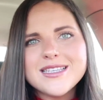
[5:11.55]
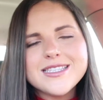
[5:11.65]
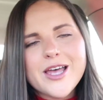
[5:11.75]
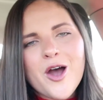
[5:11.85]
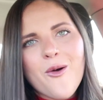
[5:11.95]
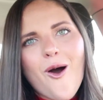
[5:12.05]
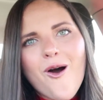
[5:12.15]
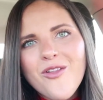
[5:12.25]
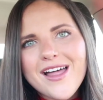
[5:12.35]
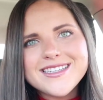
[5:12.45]
And so
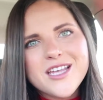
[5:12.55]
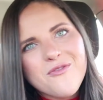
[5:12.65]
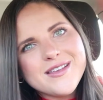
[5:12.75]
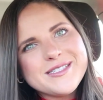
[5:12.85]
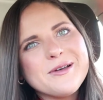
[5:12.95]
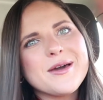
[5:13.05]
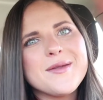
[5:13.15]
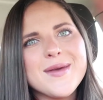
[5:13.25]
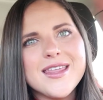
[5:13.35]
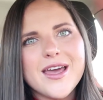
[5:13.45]
all that stuff is still
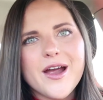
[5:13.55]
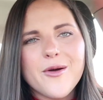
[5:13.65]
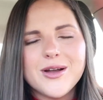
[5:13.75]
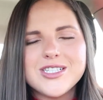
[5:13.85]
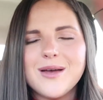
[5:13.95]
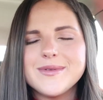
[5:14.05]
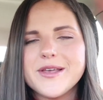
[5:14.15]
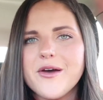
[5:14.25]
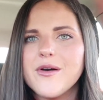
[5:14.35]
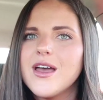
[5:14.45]
gonna be there, which I'm
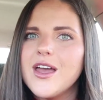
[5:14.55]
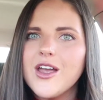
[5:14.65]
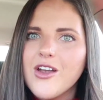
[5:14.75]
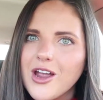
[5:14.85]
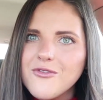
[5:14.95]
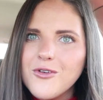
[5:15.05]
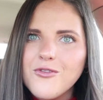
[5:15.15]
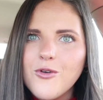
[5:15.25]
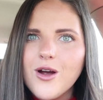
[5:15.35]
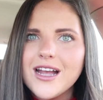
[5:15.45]
so grateful
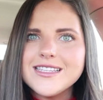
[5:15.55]
for.